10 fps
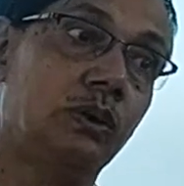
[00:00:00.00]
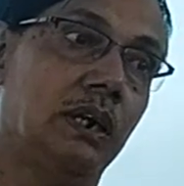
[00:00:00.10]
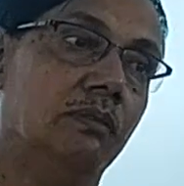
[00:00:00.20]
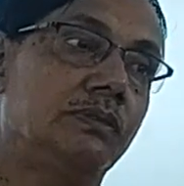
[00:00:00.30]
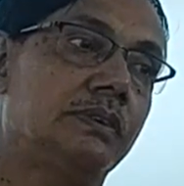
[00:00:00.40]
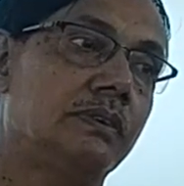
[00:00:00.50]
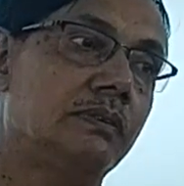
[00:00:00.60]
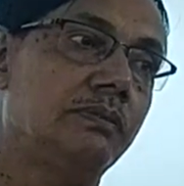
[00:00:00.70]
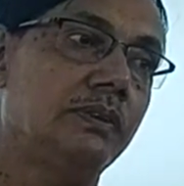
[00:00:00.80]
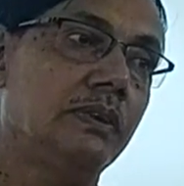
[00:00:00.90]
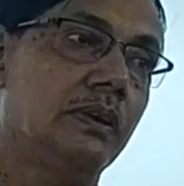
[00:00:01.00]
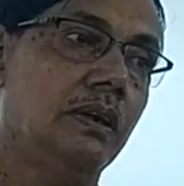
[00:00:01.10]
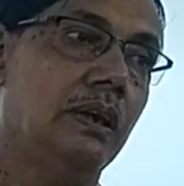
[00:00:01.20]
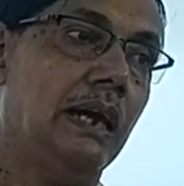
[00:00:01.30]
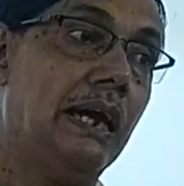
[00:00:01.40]
outcomes,
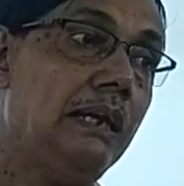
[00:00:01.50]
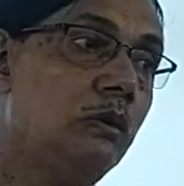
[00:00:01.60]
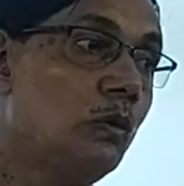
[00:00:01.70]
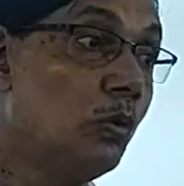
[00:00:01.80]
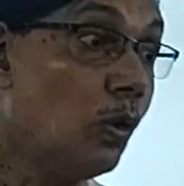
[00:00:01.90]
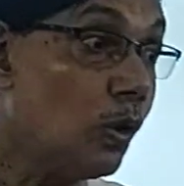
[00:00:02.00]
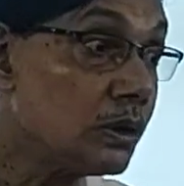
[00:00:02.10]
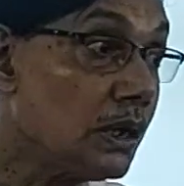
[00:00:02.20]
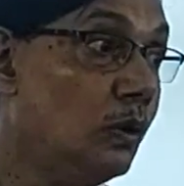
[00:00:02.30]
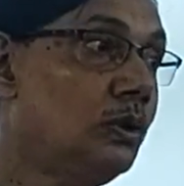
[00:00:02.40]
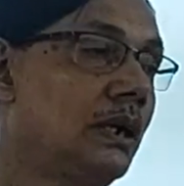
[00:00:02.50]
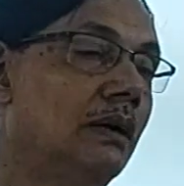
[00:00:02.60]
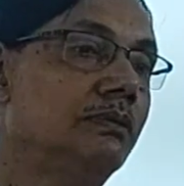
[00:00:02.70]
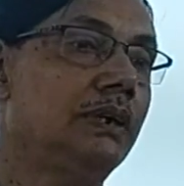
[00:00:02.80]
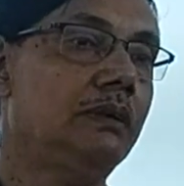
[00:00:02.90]
and course
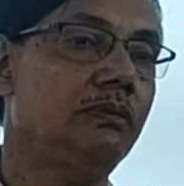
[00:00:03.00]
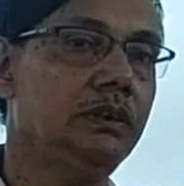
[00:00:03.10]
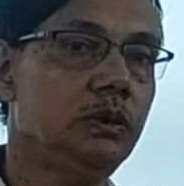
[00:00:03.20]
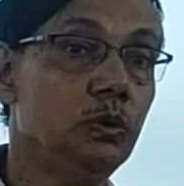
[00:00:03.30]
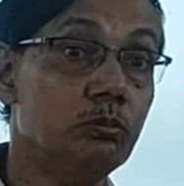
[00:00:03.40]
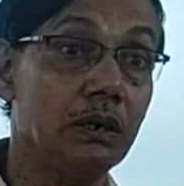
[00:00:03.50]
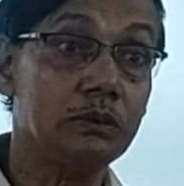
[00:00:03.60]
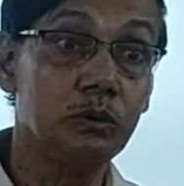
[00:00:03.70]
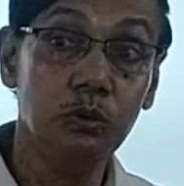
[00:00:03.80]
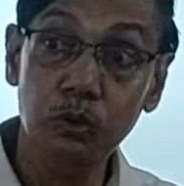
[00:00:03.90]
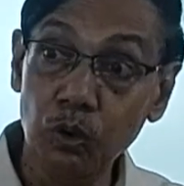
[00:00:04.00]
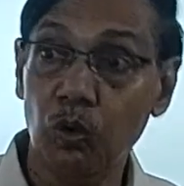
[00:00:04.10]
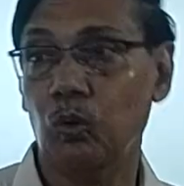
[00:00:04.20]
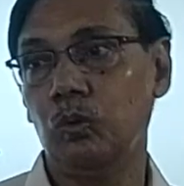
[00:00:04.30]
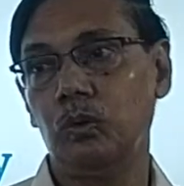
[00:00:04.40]
outcome. That means you must
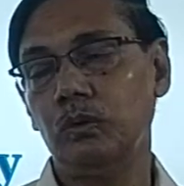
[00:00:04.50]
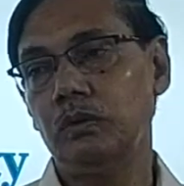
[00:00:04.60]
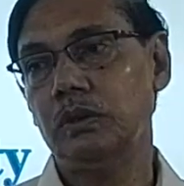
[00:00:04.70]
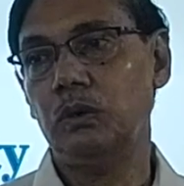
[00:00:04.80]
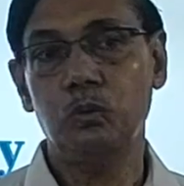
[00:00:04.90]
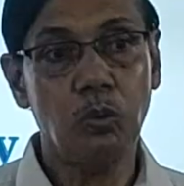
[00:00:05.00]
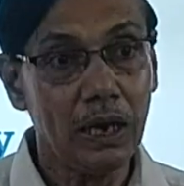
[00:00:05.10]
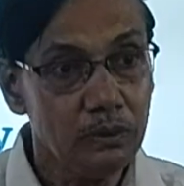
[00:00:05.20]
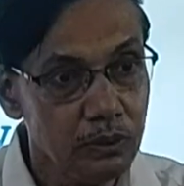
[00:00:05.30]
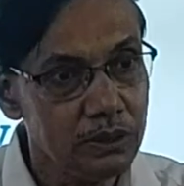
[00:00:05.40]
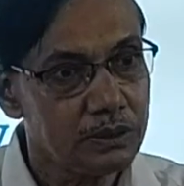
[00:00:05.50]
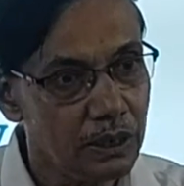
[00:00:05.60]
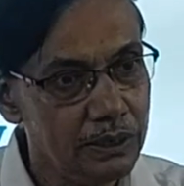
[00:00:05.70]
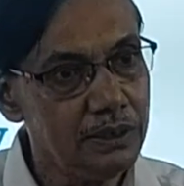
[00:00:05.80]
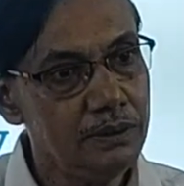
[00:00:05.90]
know that why we
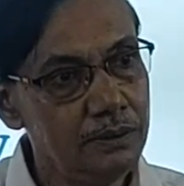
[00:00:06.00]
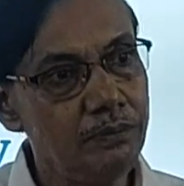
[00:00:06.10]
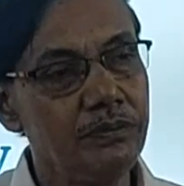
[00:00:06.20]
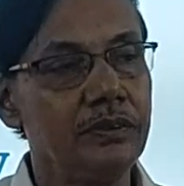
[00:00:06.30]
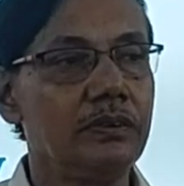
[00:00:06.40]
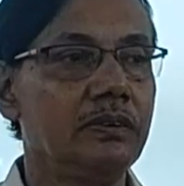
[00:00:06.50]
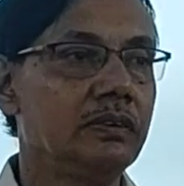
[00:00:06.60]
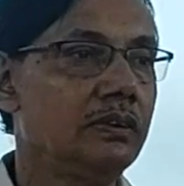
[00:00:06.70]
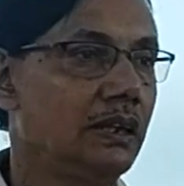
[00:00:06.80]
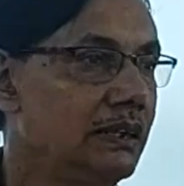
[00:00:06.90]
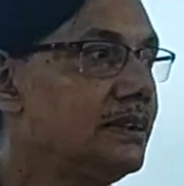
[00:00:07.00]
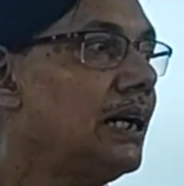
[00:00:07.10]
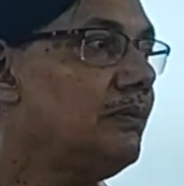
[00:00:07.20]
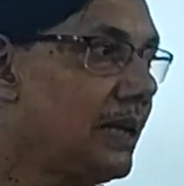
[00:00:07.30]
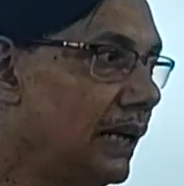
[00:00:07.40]
study
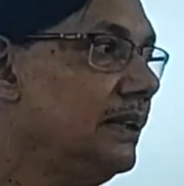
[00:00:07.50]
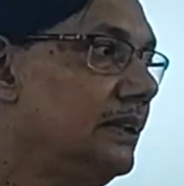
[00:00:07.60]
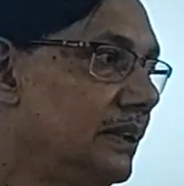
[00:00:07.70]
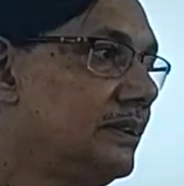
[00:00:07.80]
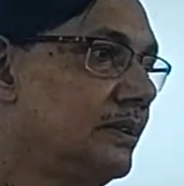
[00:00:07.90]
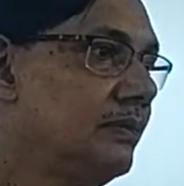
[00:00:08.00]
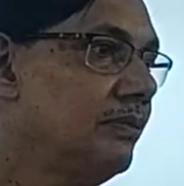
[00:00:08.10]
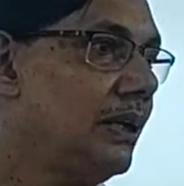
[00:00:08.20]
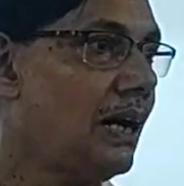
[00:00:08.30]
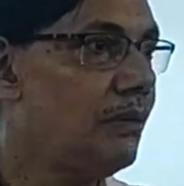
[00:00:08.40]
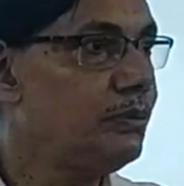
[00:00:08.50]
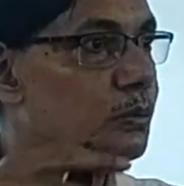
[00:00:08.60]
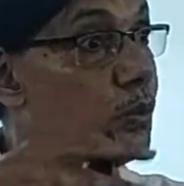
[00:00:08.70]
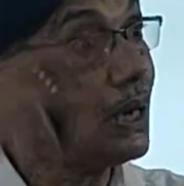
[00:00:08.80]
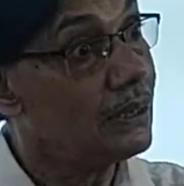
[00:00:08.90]
enzyme kinetics and
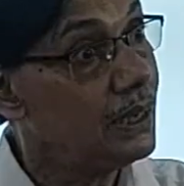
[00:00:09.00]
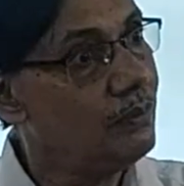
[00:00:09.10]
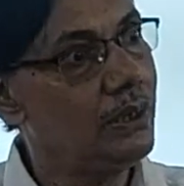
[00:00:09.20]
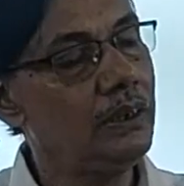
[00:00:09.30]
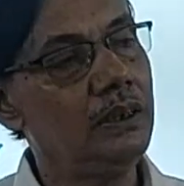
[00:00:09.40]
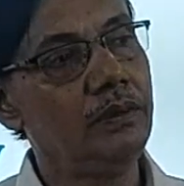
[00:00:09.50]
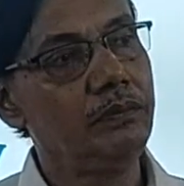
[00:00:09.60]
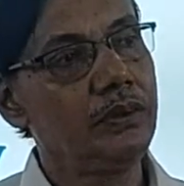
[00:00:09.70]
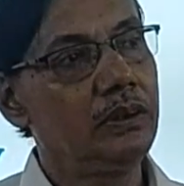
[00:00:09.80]
up to what level